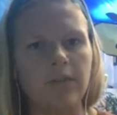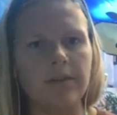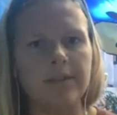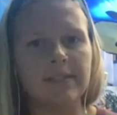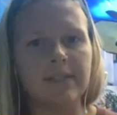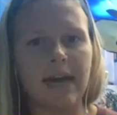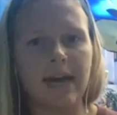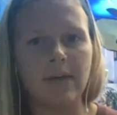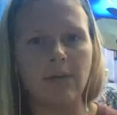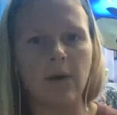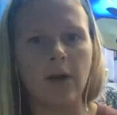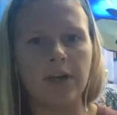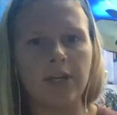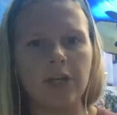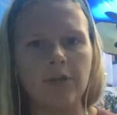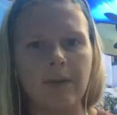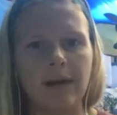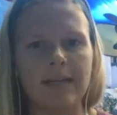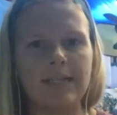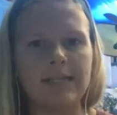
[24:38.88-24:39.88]
on the sidewalk,
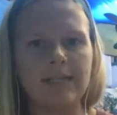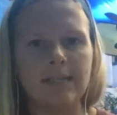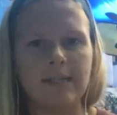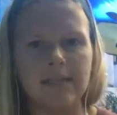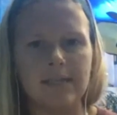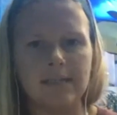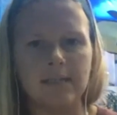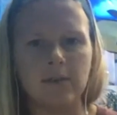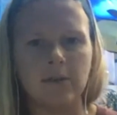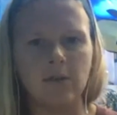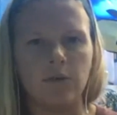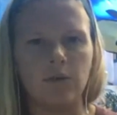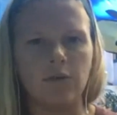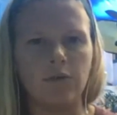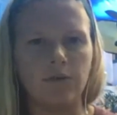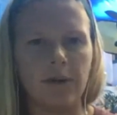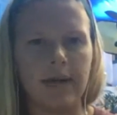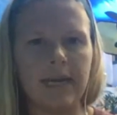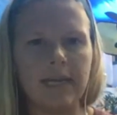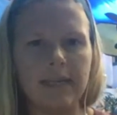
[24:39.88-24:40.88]
you might see these little
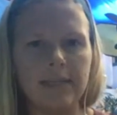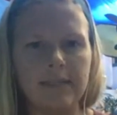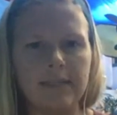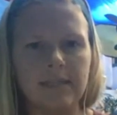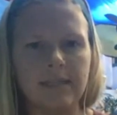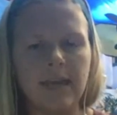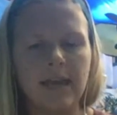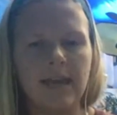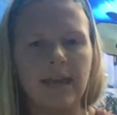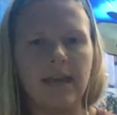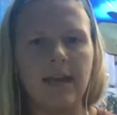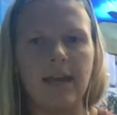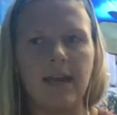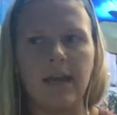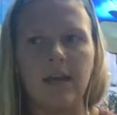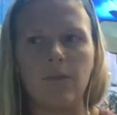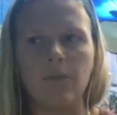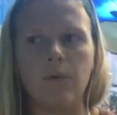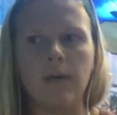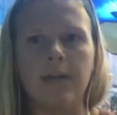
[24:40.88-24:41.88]
grates.
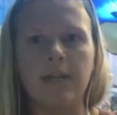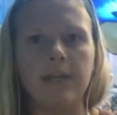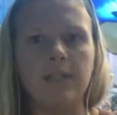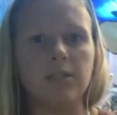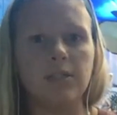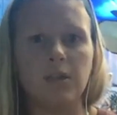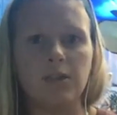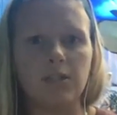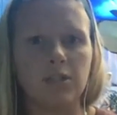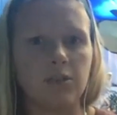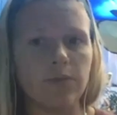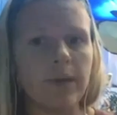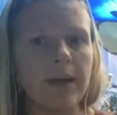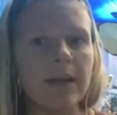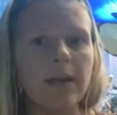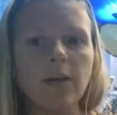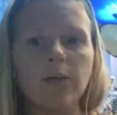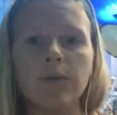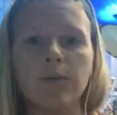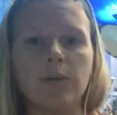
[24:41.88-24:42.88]
And when it starts to
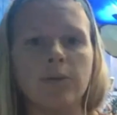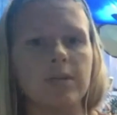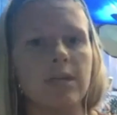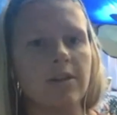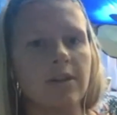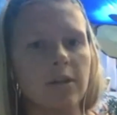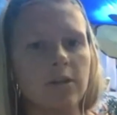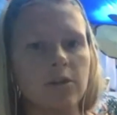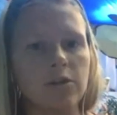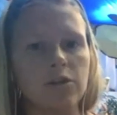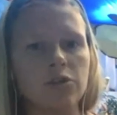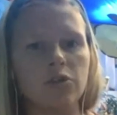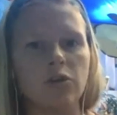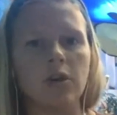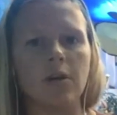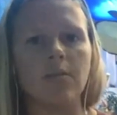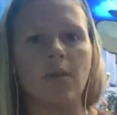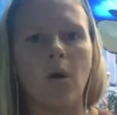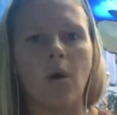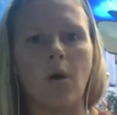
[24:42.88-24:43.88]
rain or when there's a
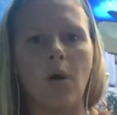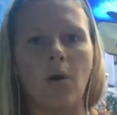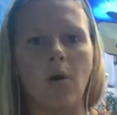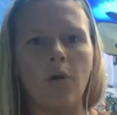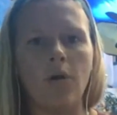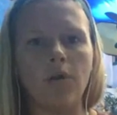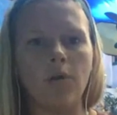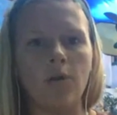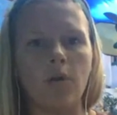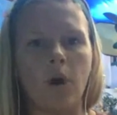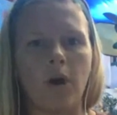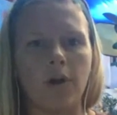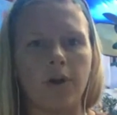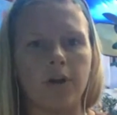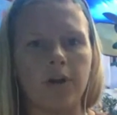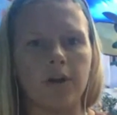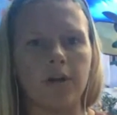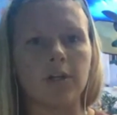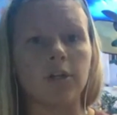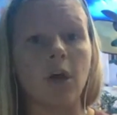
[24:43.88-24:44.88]
thunderstorm, all the
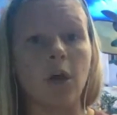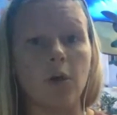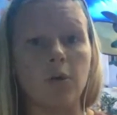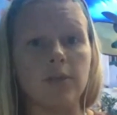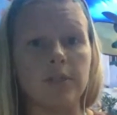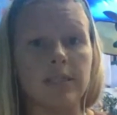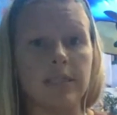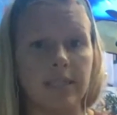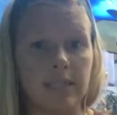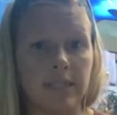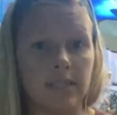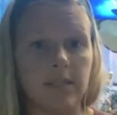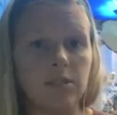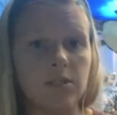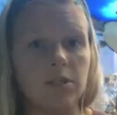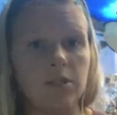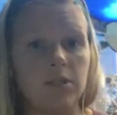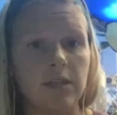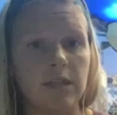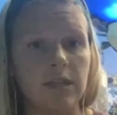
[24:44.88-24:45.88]
water goes
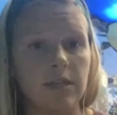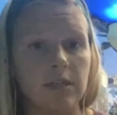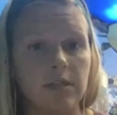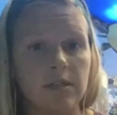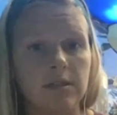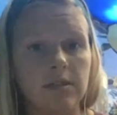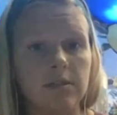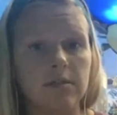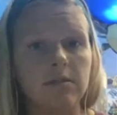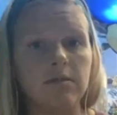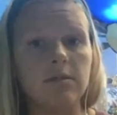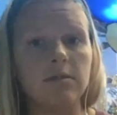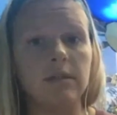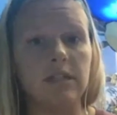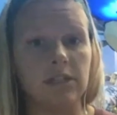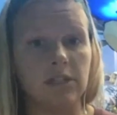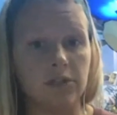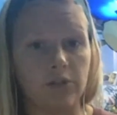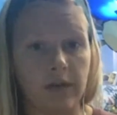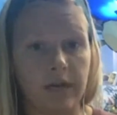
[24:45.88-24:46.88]
into these
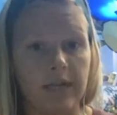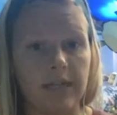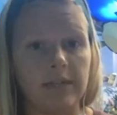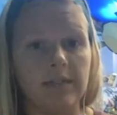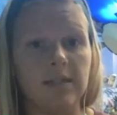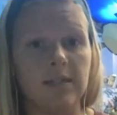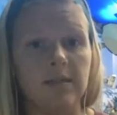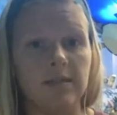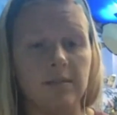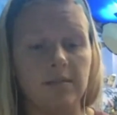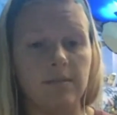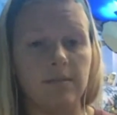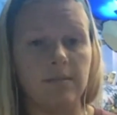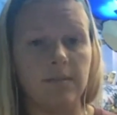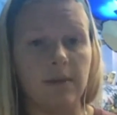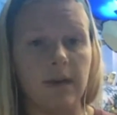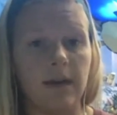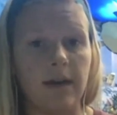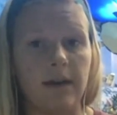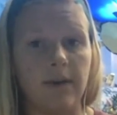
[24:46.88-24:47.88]
drains and
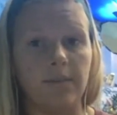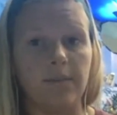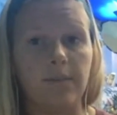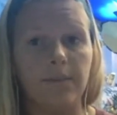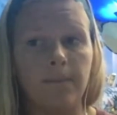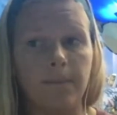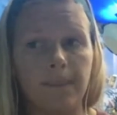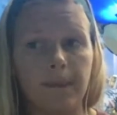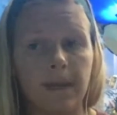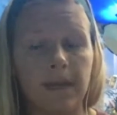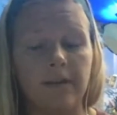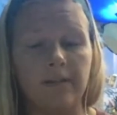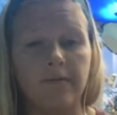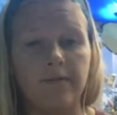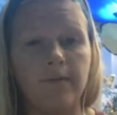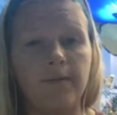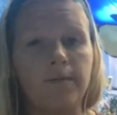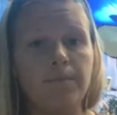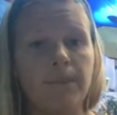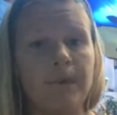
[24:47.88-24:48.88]
kind of
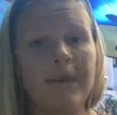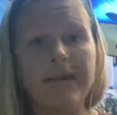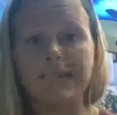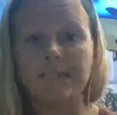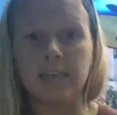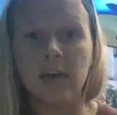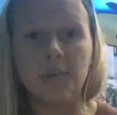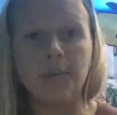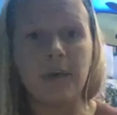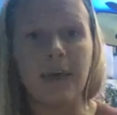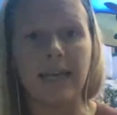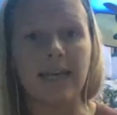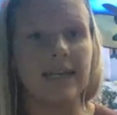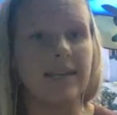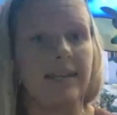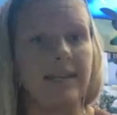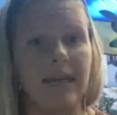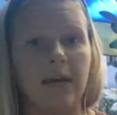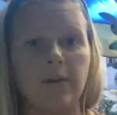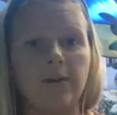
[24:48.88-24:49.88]
picks up
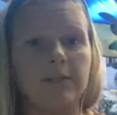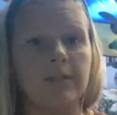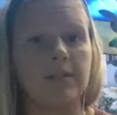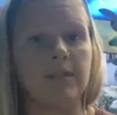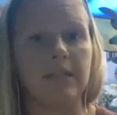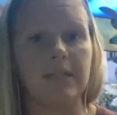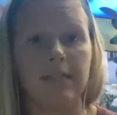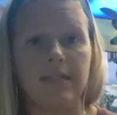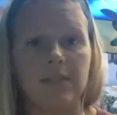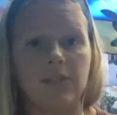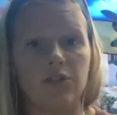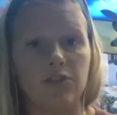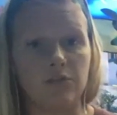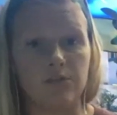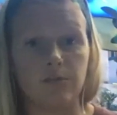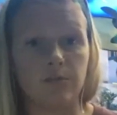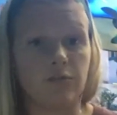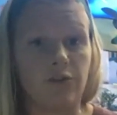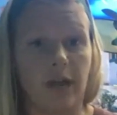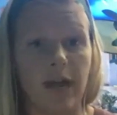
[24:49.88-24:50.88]
anything else in its
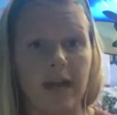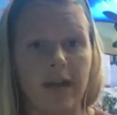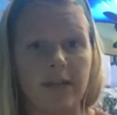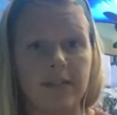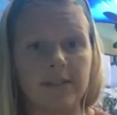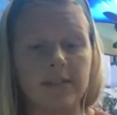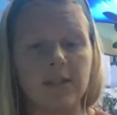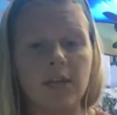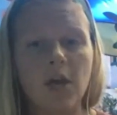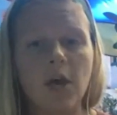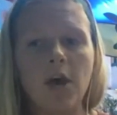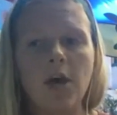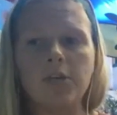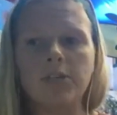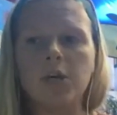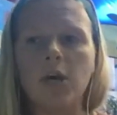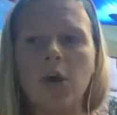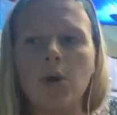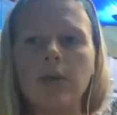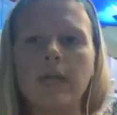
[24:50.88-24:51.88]
tracks.
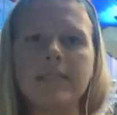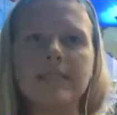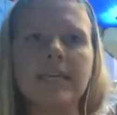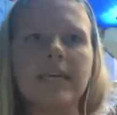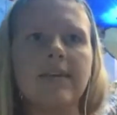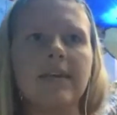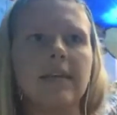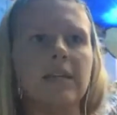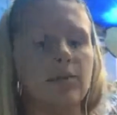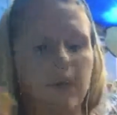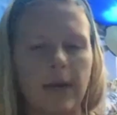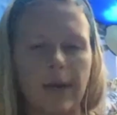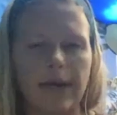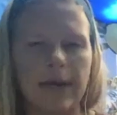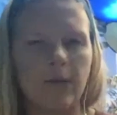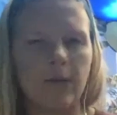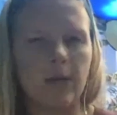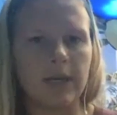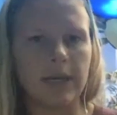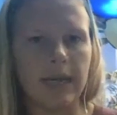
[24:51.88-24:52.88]
So let's say that it's
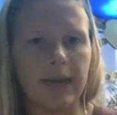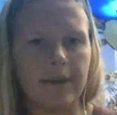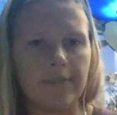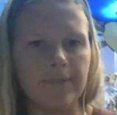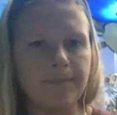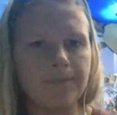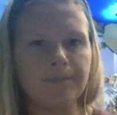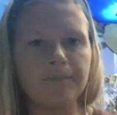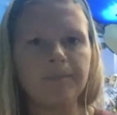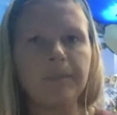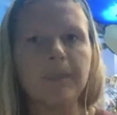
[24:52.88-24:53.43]
raining one day